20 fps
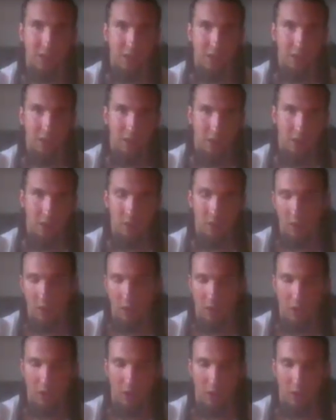
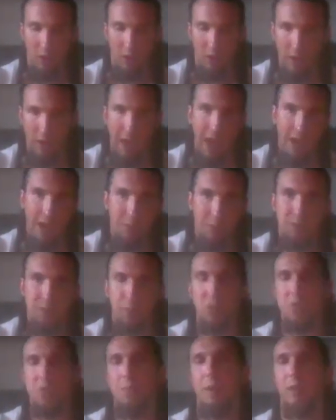uh, animist
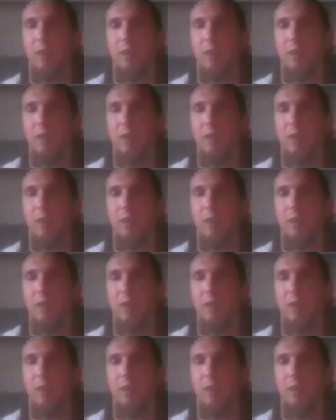perspective,